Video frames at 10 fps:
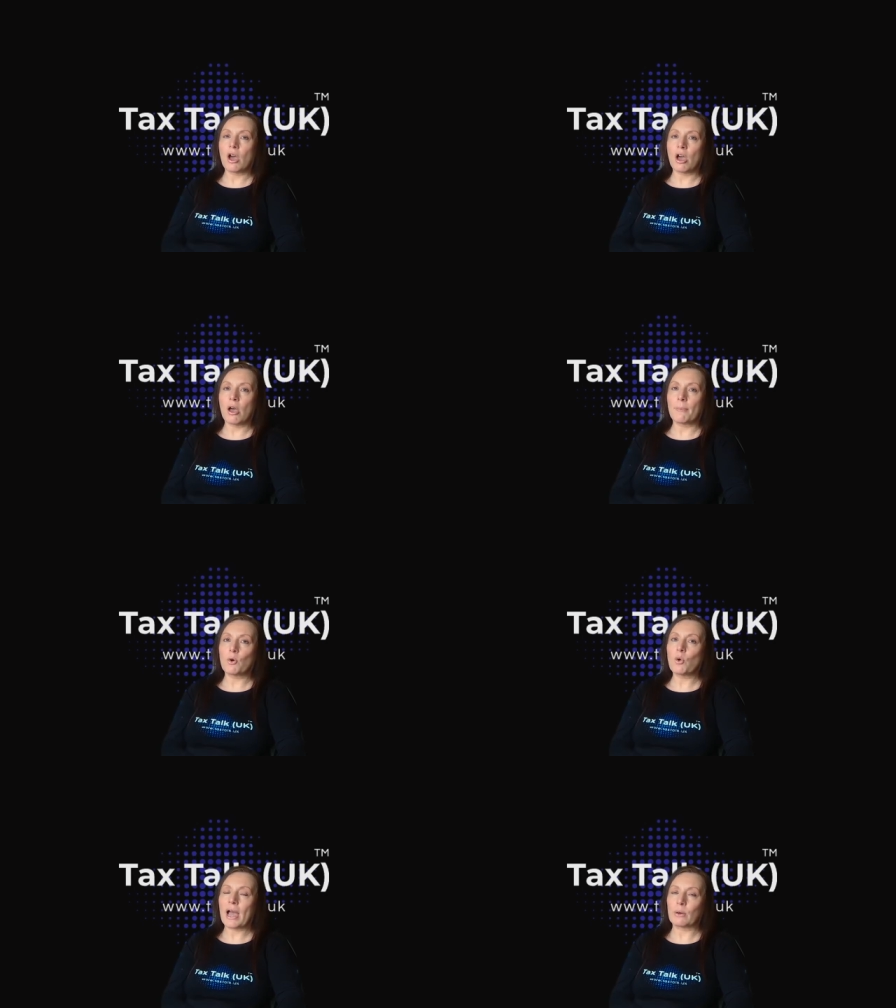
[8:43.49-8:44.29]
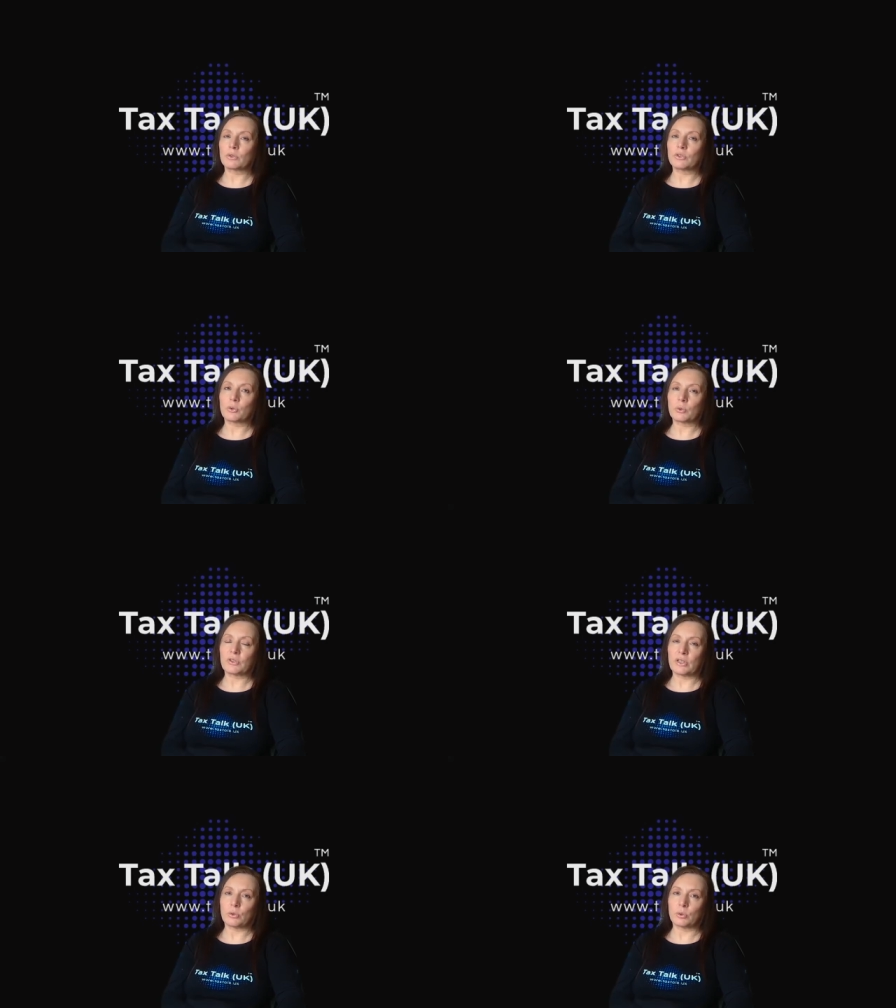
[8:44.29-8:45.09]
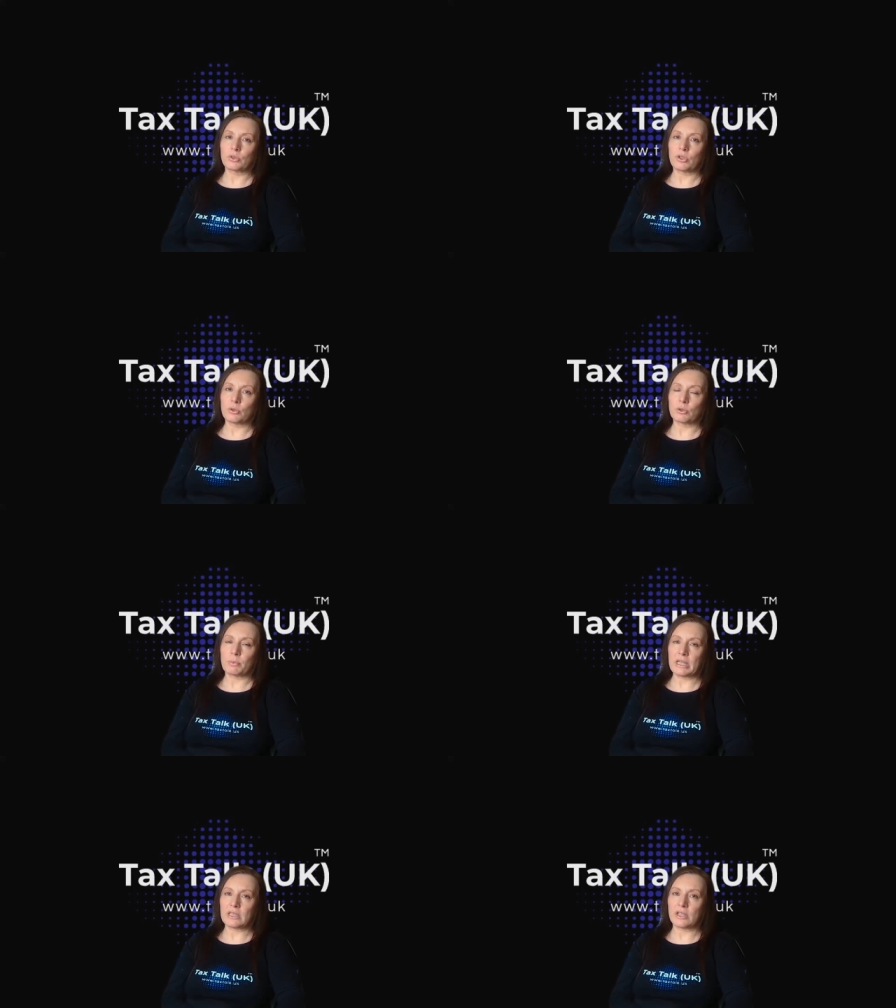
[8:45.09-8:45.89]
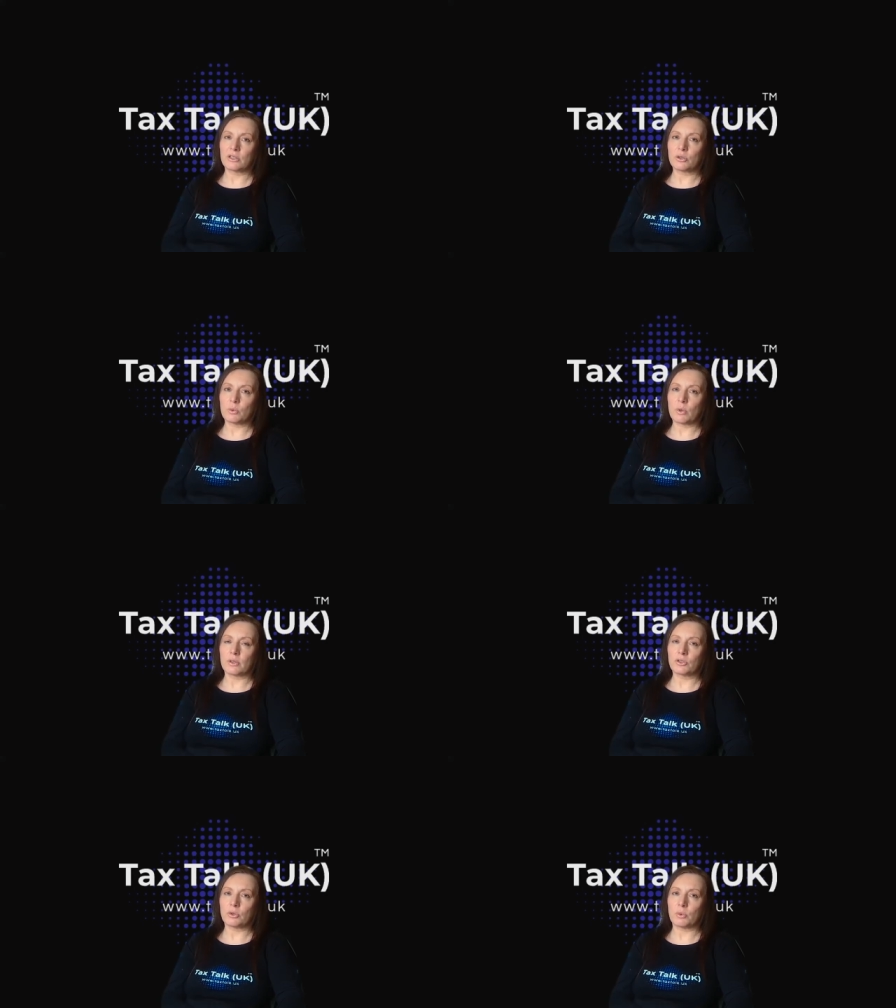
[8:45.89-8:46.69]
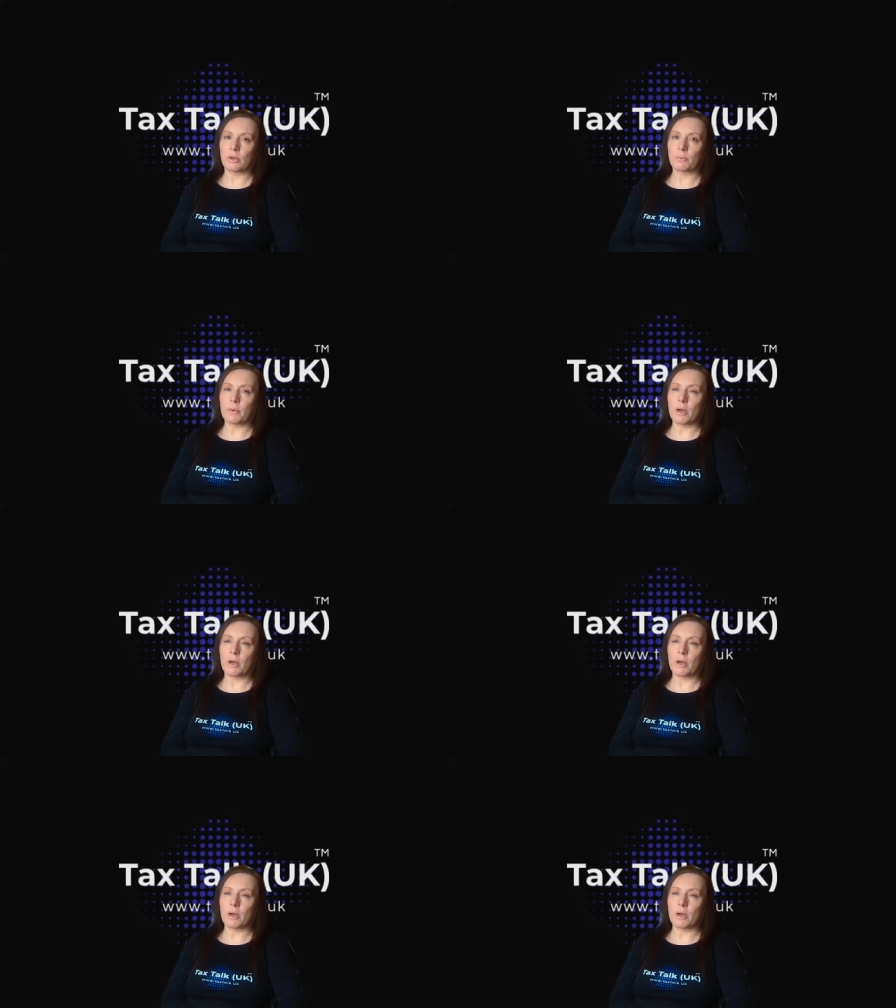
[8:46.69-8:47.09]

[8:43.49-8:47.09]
um, or outsourcing your social media to a to a,